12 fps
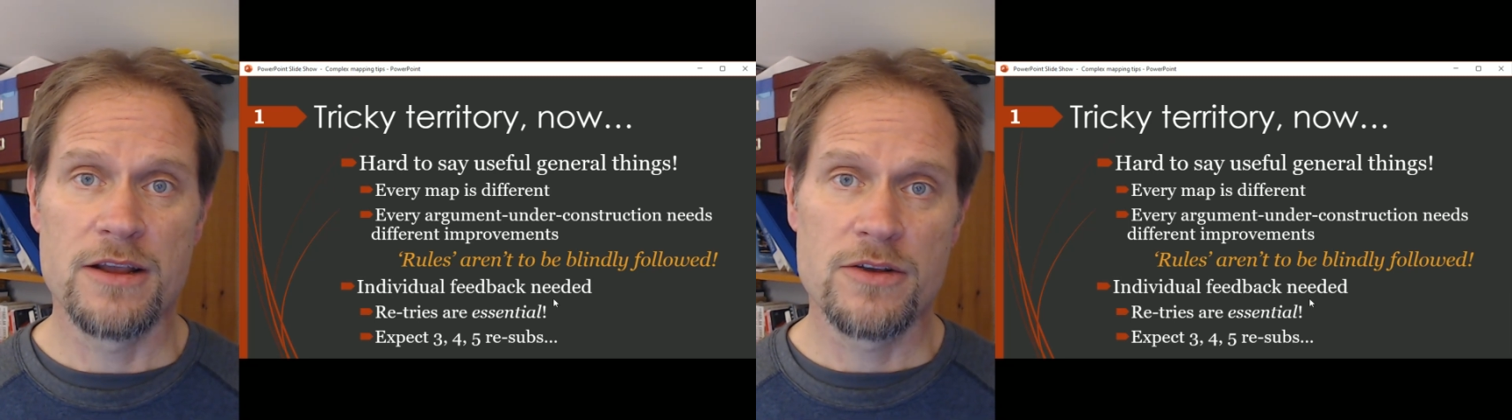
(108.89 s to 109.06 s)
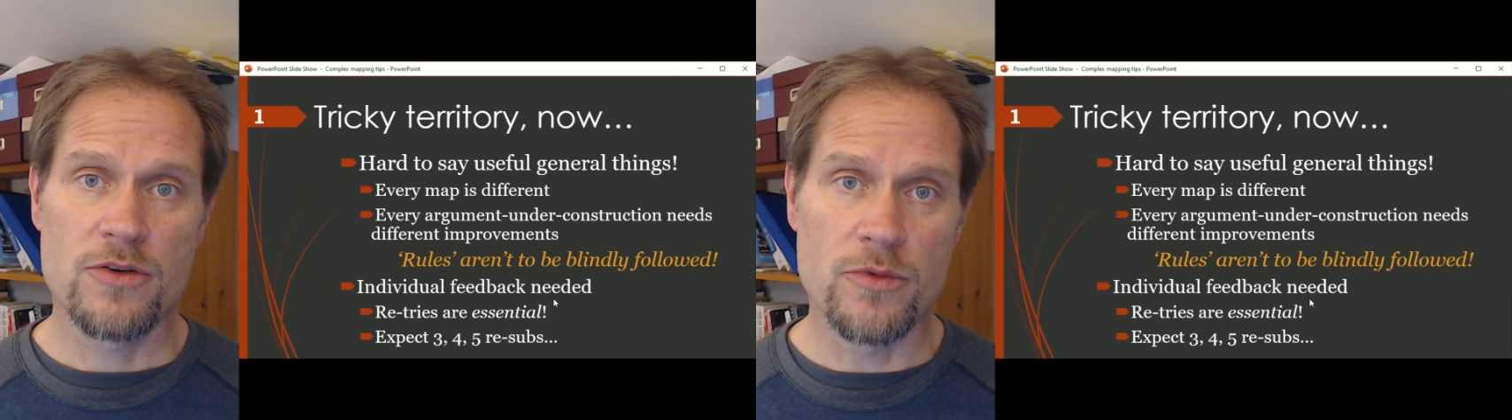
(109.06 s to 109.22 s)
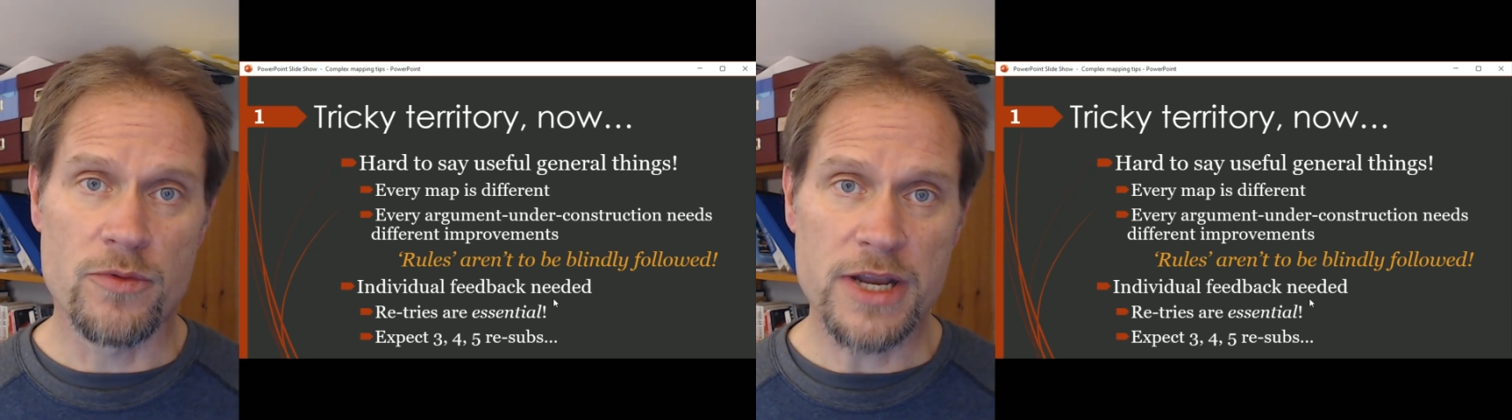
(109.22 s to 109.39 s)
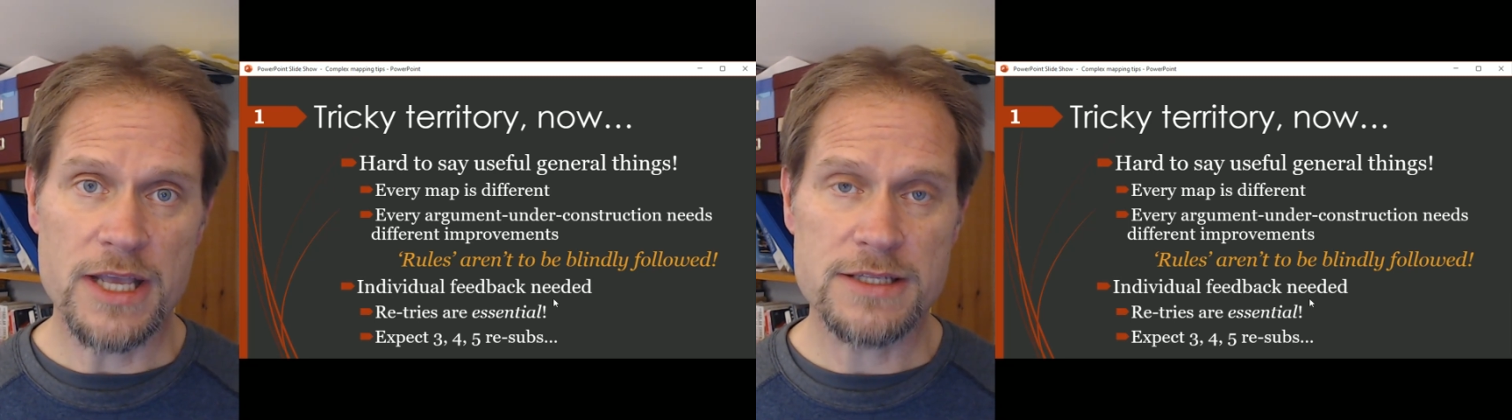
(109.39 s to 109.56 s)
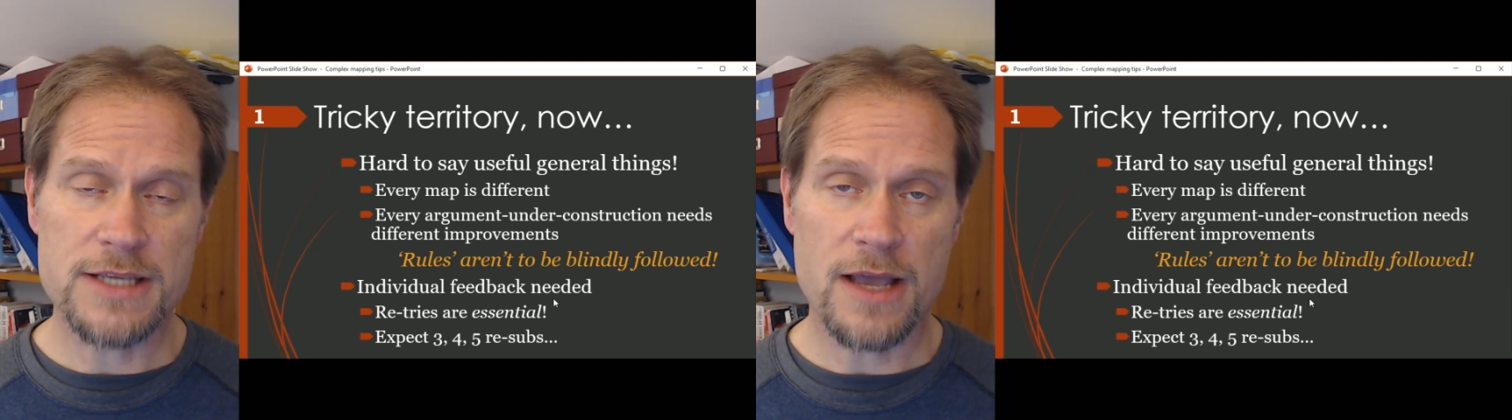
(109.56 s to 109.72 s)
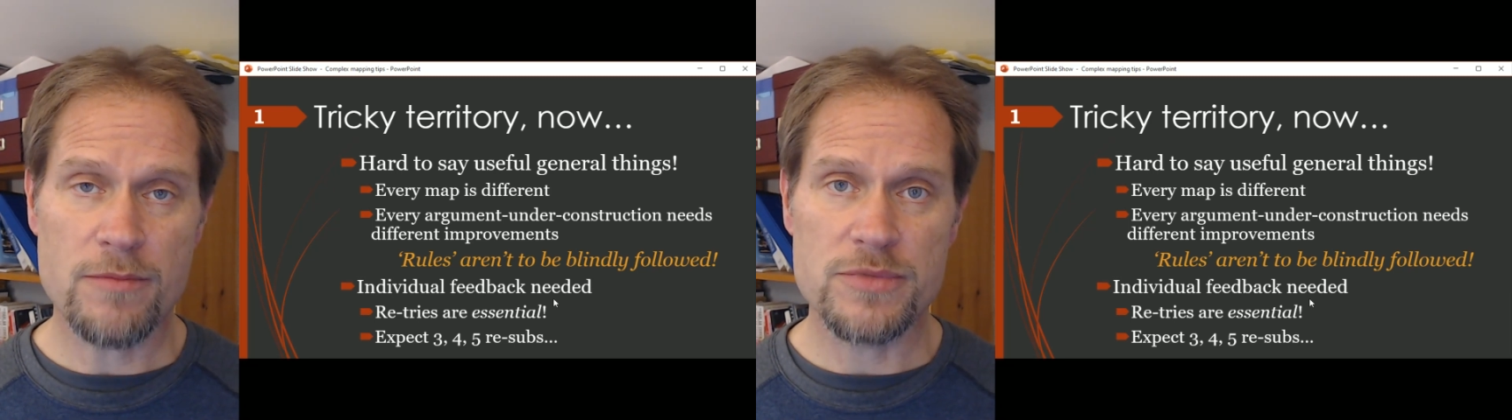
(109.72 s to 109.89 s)

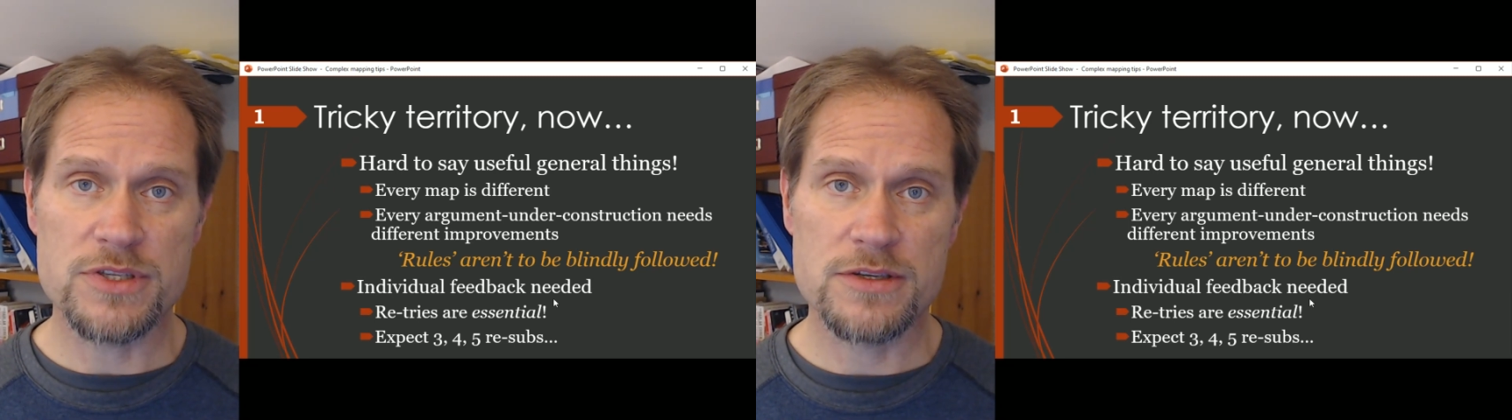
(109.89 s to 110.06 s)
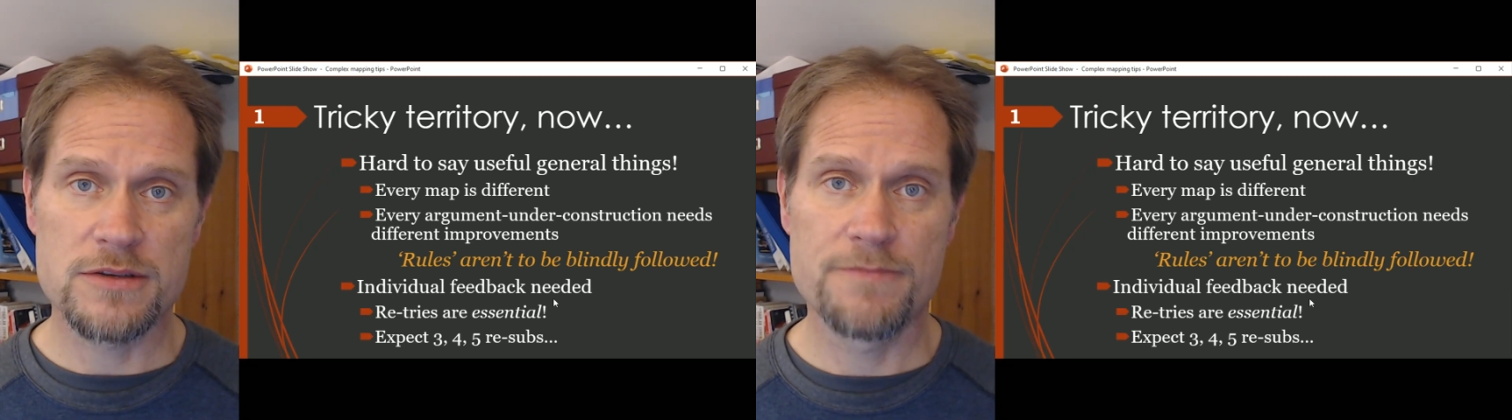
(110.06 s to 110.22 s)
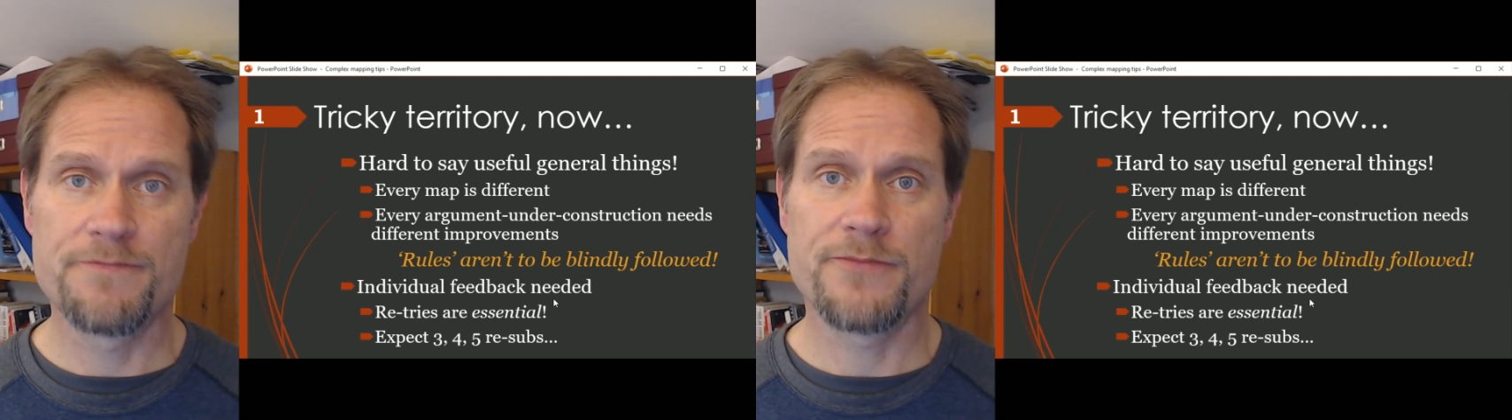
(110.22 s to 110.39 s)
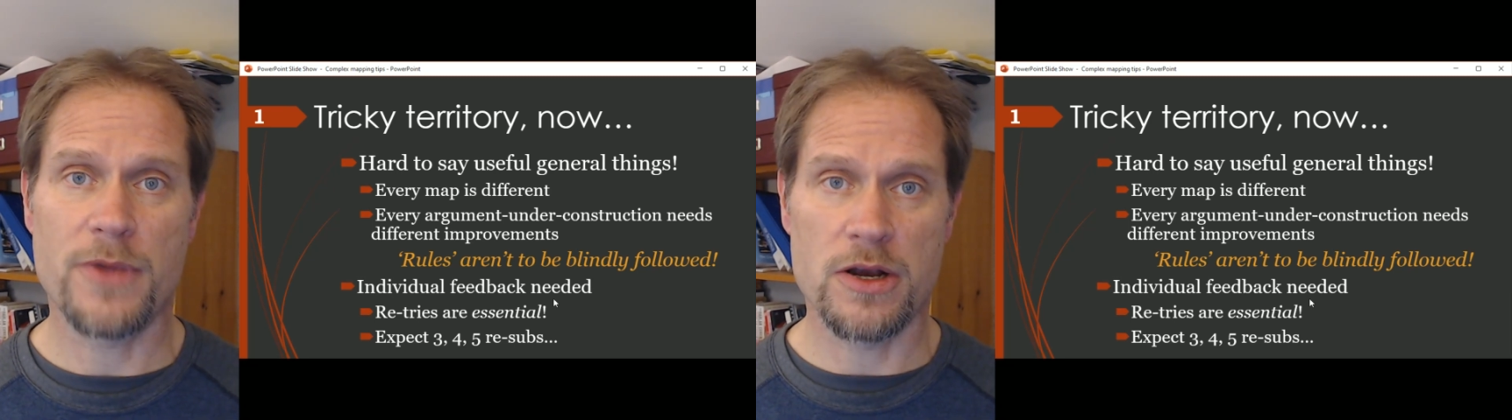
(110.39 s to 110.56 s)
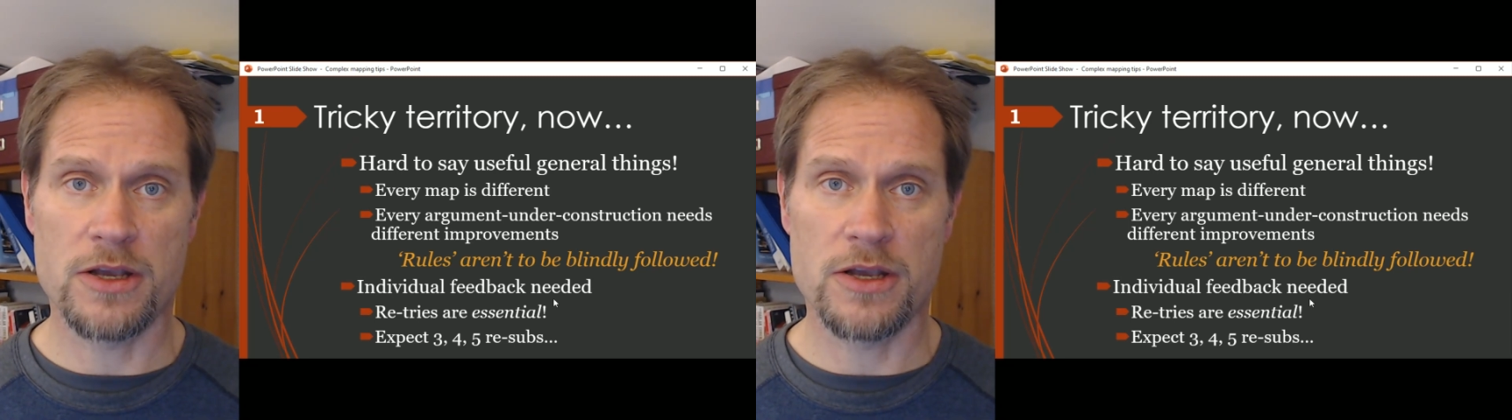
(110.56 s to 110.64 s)
reattempts are going